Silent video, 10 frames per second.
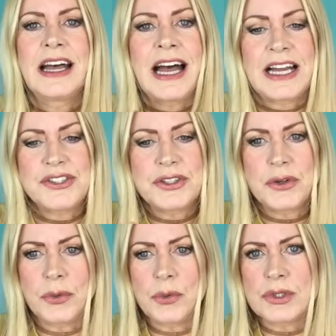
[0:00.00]
as you get
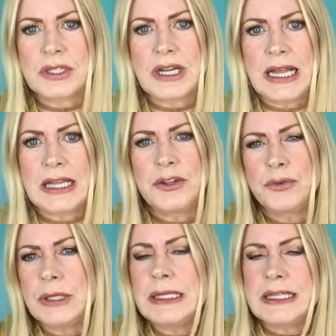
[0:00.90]
older, and you
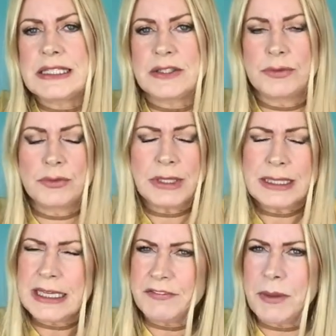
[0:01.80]
really need to really
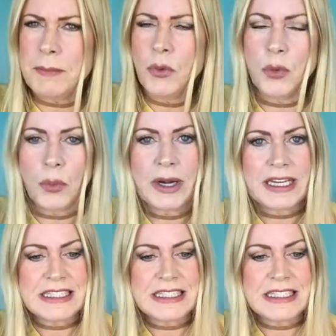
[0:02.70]
give it more work.